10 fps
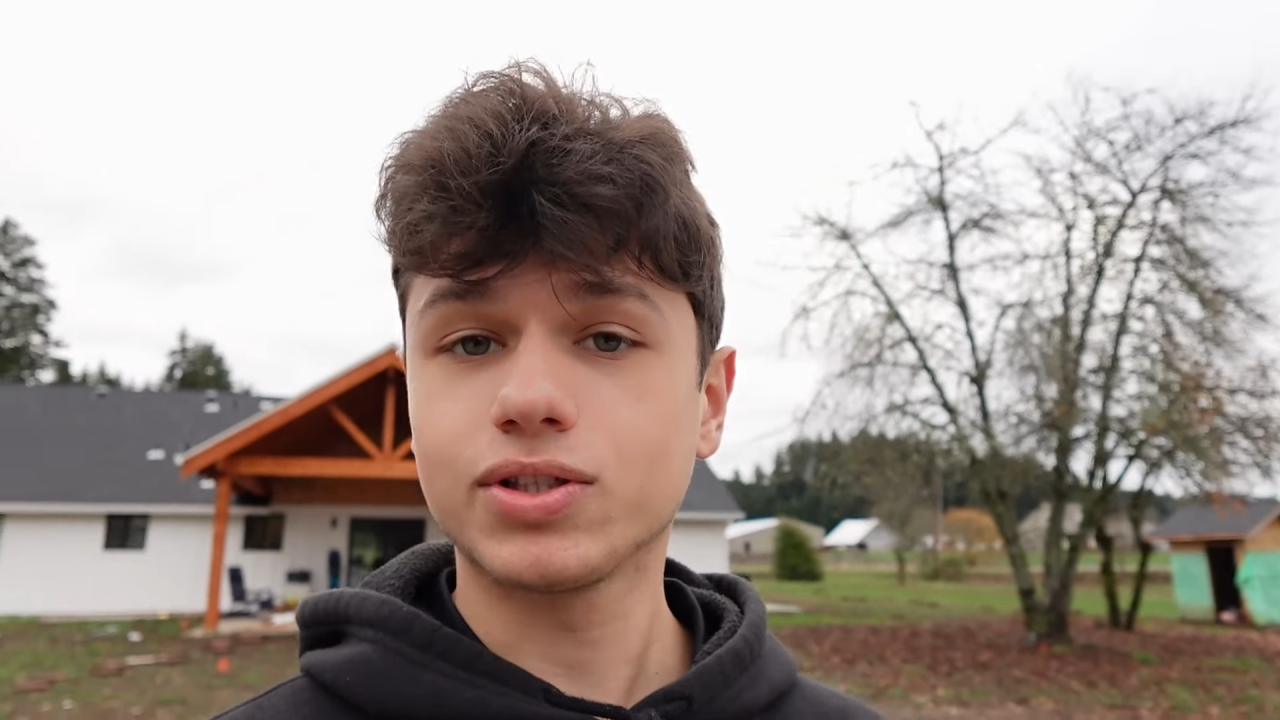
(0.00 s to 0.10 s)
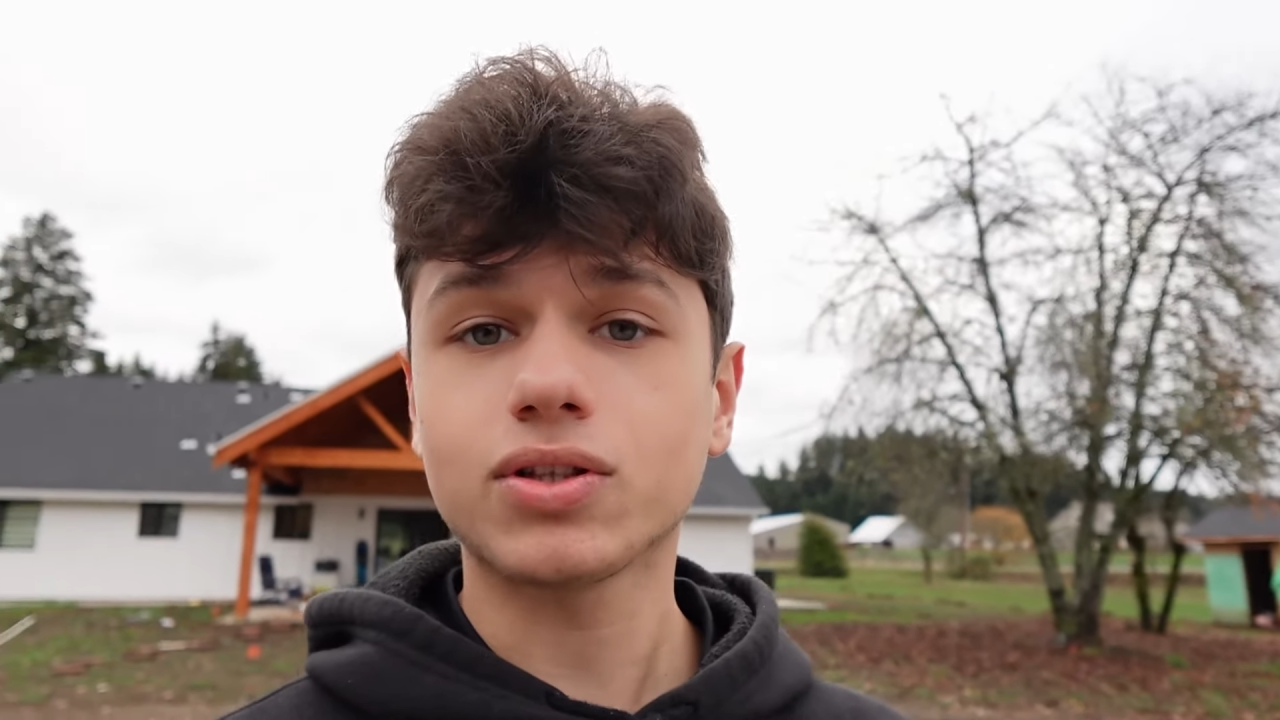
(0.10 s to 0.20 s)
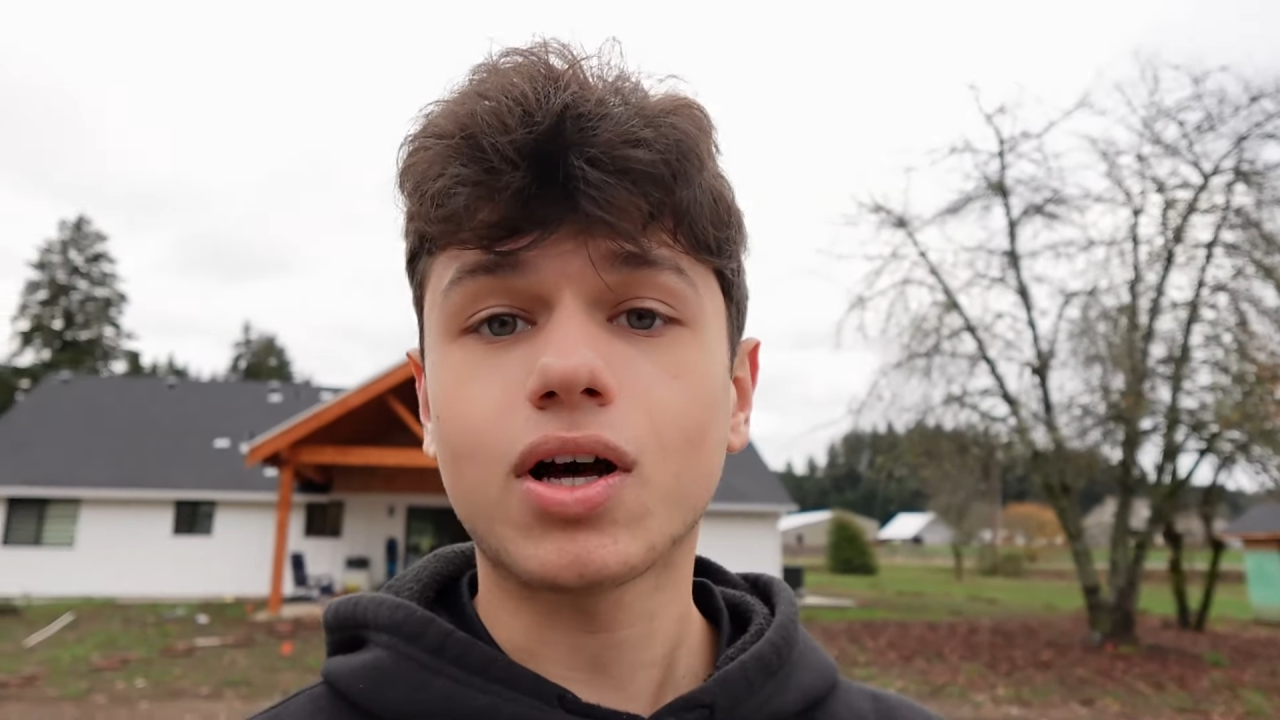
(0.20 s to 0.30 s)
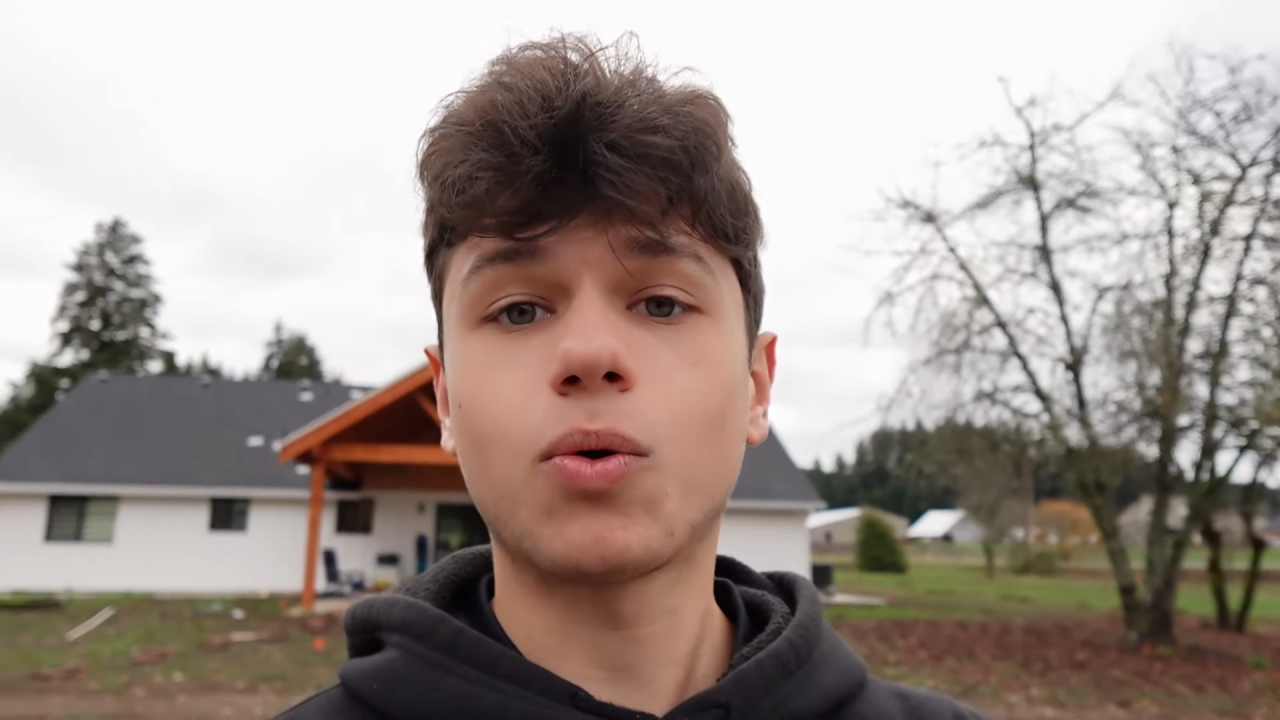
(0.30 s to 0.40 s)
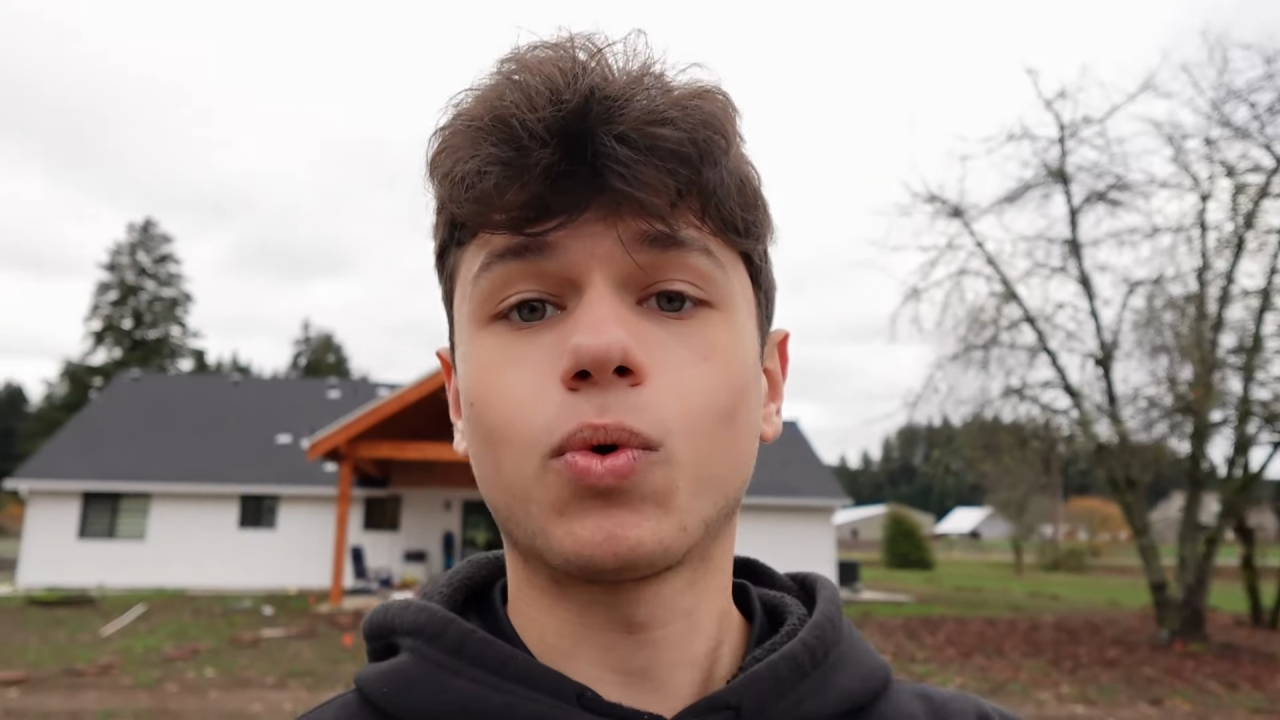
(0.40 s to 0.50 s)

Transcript: is a lot of